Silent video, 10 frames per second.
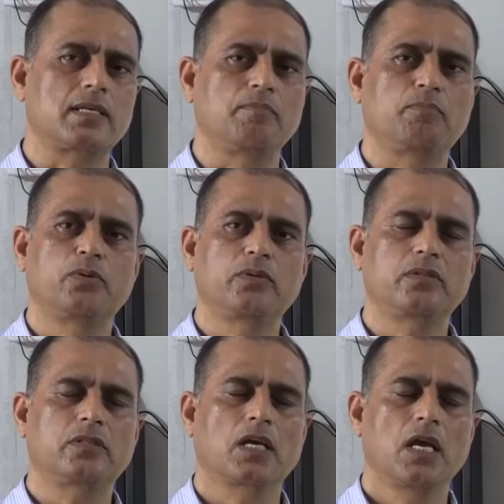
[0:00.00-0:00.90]

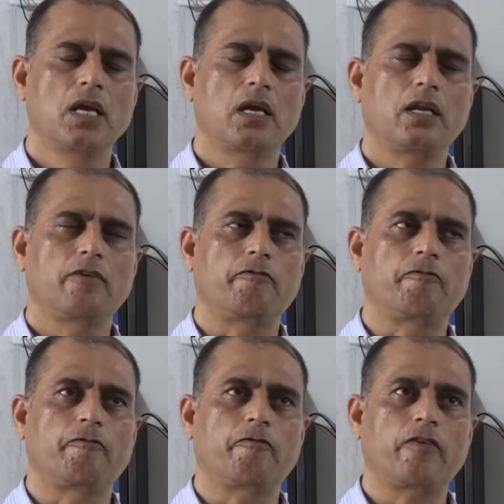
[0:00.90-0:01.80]
important. In a
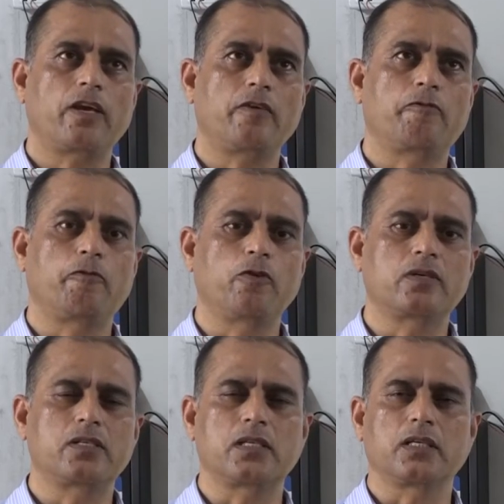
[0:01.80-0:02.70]
very
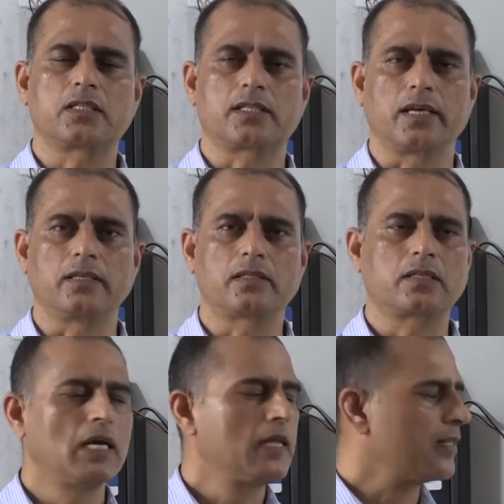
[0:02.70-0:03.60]
focusing sense,
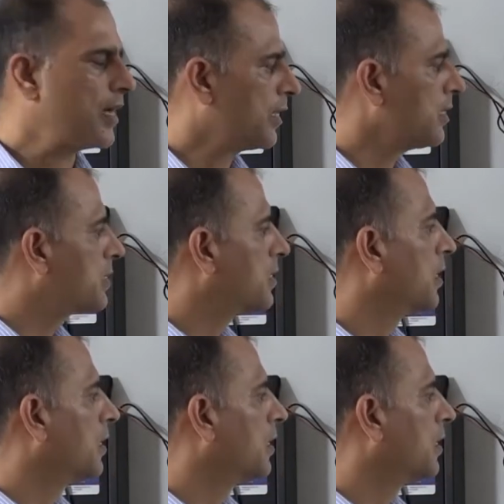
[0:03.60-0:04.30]
that is